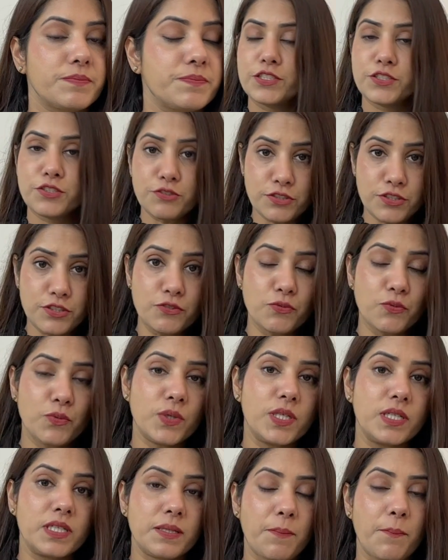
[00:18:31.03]
Do you
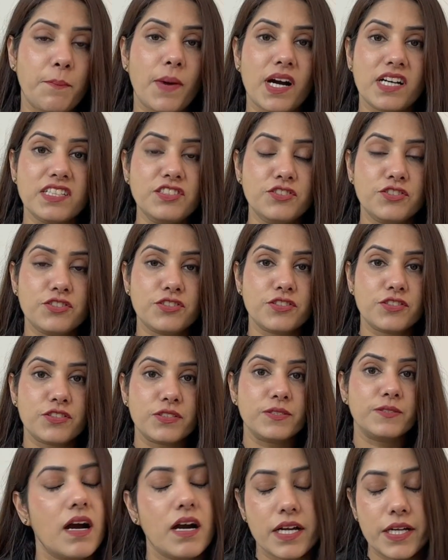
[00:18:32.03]
work much?
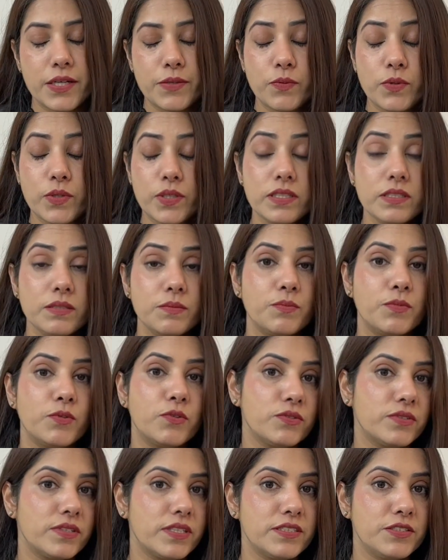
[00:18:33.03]
I work
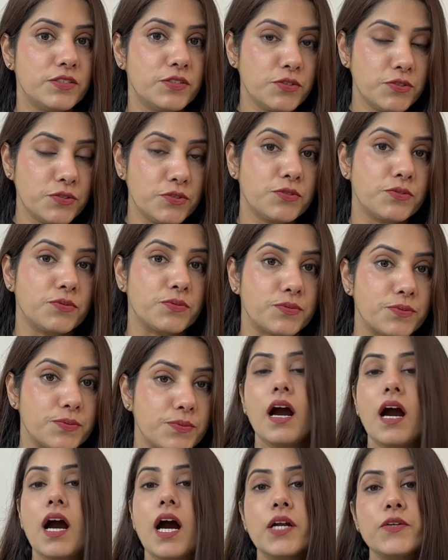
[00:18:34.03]
more than you do.
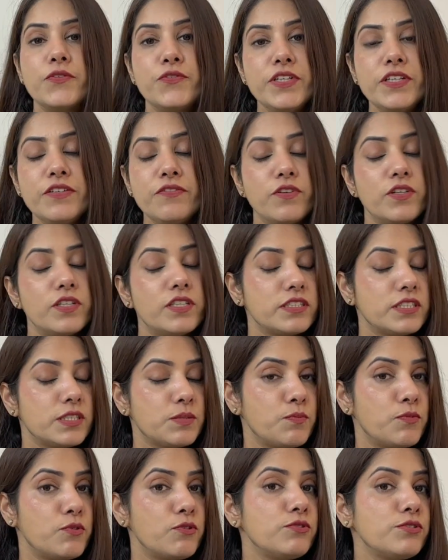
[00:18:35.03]
Harvey works
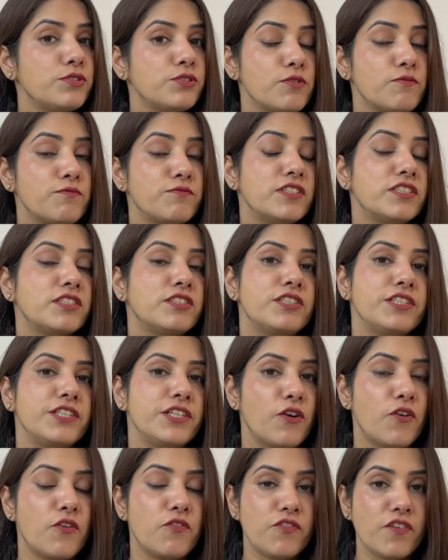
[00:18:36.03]
most of the
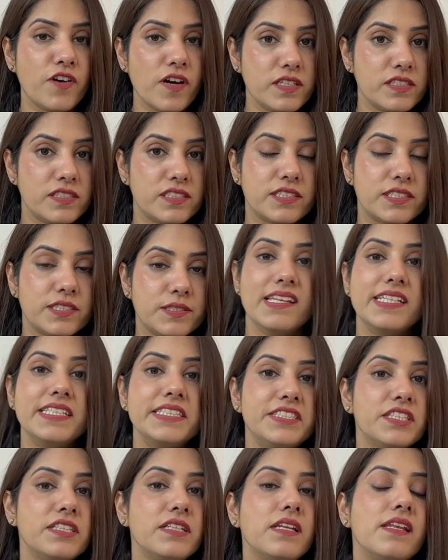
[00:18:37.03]
3 of us.
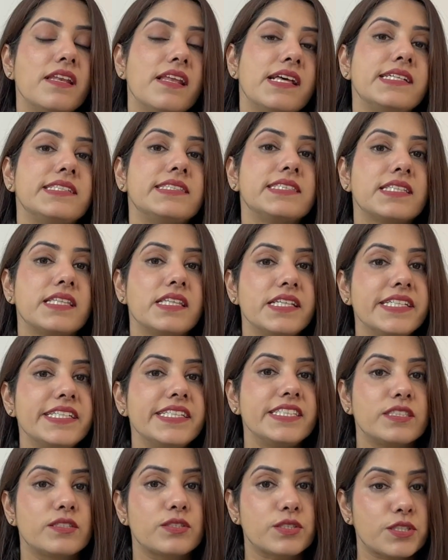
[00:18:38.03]
Little less,
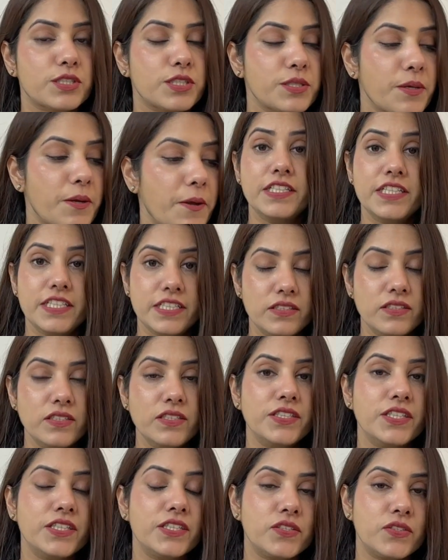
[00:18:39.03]
least. Near,
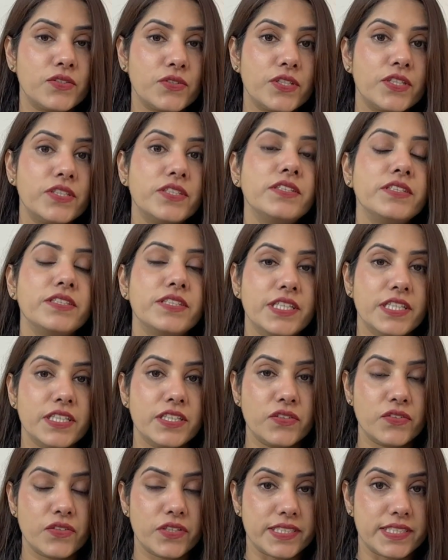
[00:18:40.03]
nearer,
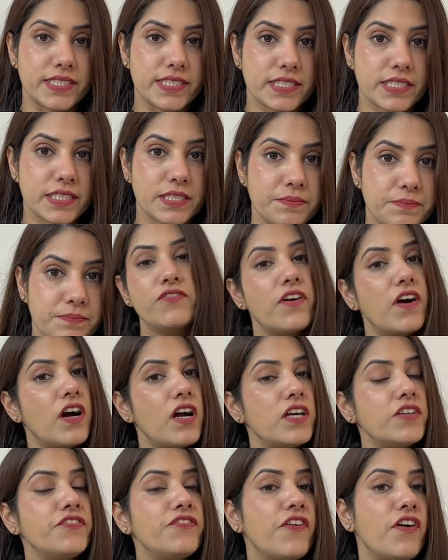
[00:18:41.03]
nearest.
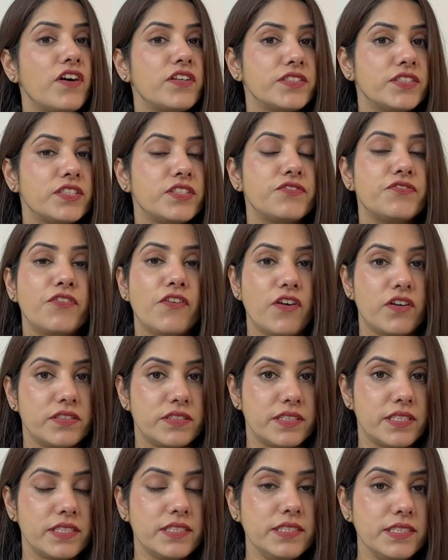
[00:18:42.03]
Far, farther,
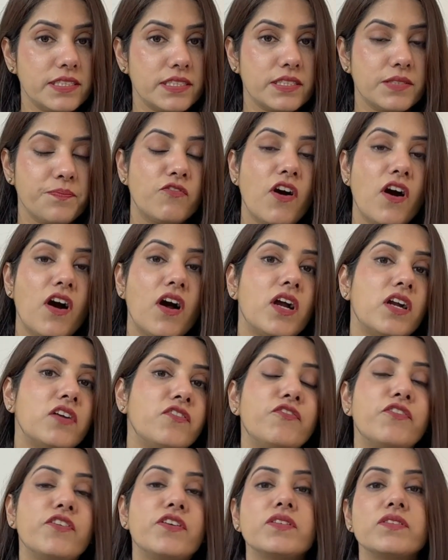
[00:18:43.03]
farthest. Far,
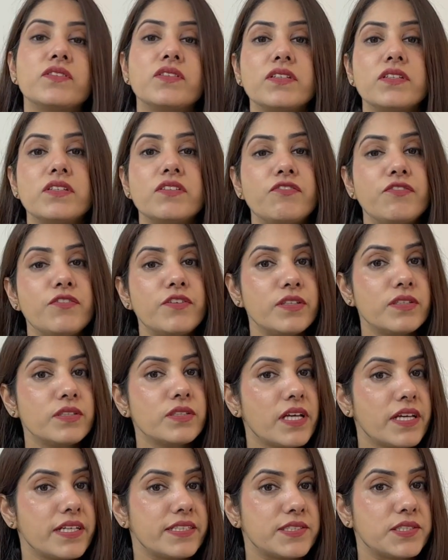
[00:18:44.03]
further,
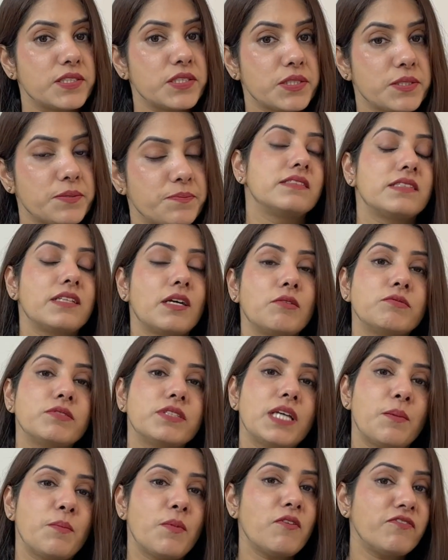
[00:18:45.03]
furthest. Now,
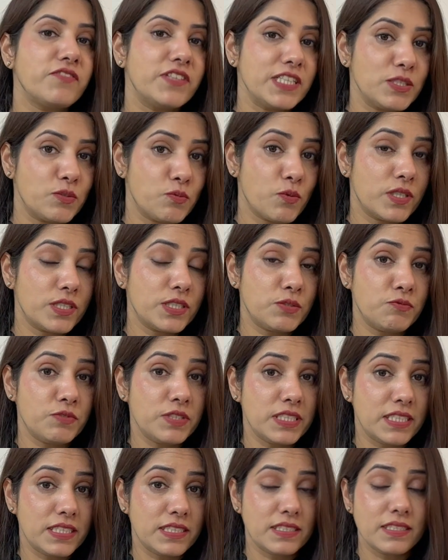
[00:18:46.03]
some of these words we
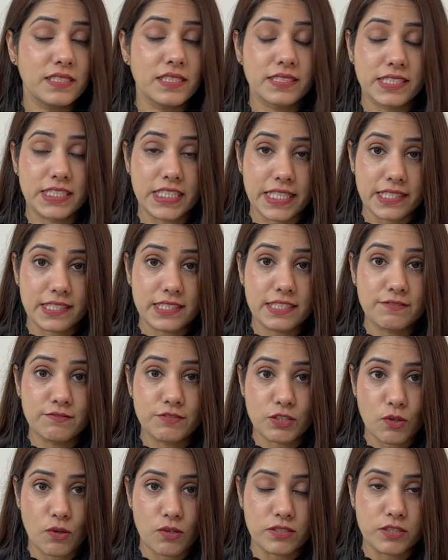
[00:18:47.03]
did in
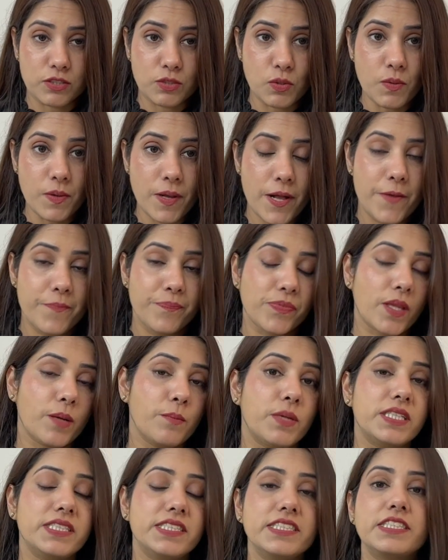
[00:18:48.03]
adjectives also.
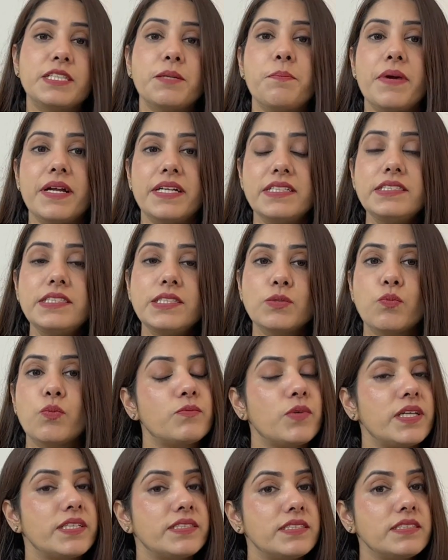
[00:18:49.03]
But it depends
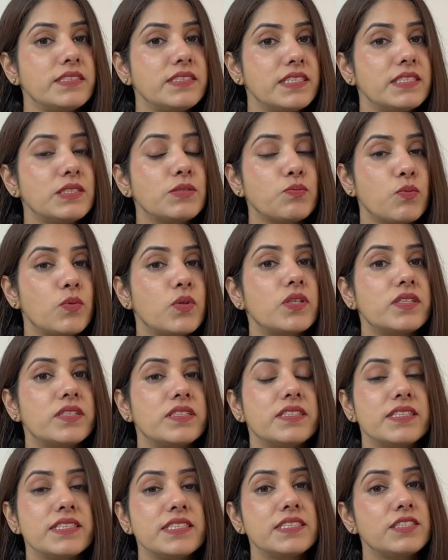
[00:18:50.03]
whether this
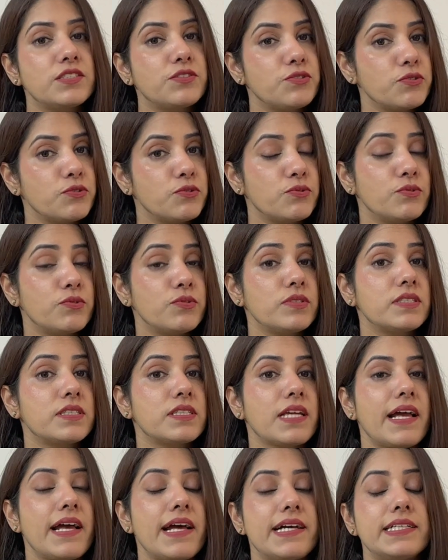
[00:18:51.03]
word is used
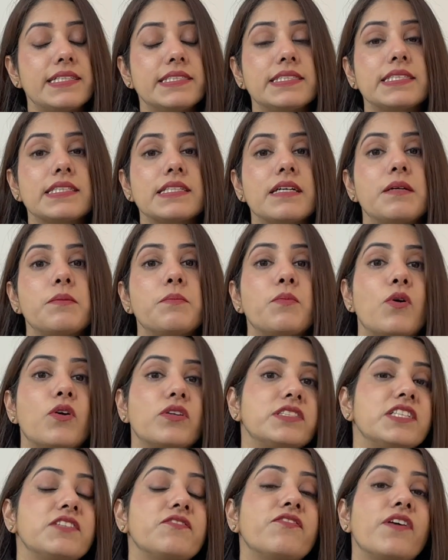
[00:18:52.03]
as a
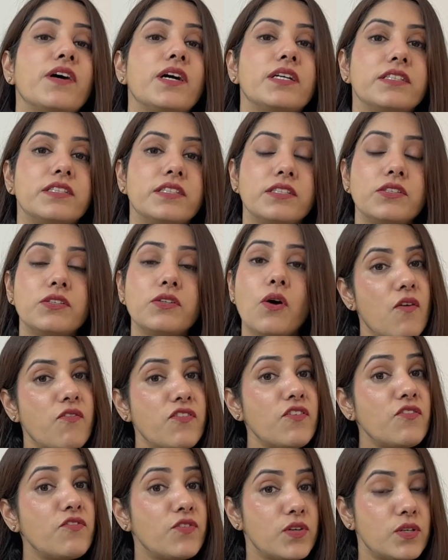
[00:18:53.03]
modifier of
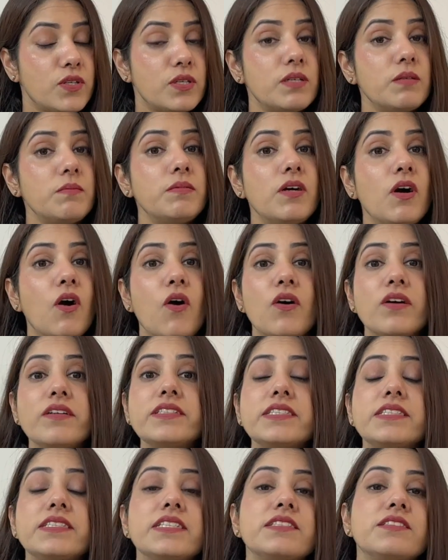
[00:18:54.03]
a verb or
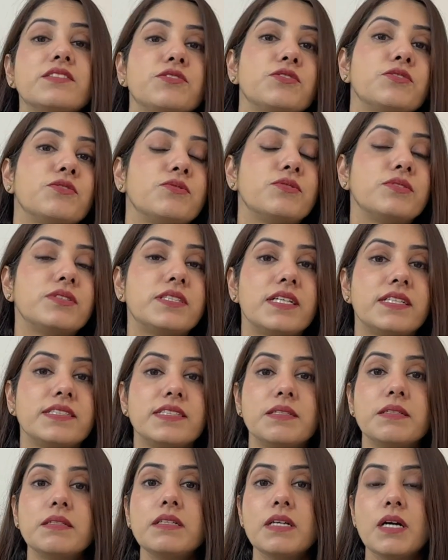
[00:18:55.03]
it is used as
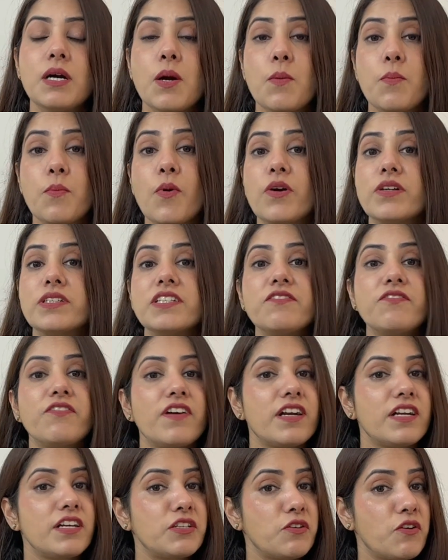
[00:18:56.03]
a
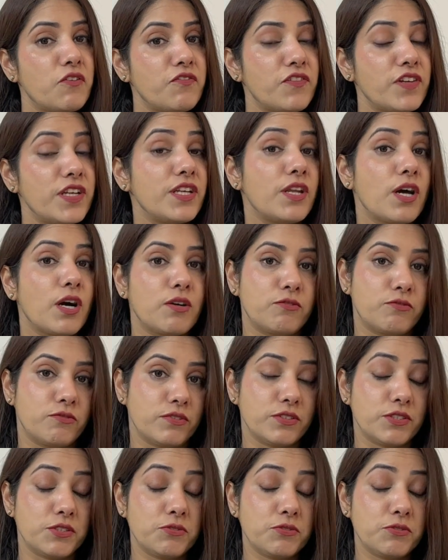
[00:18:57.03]
modifier of a noun.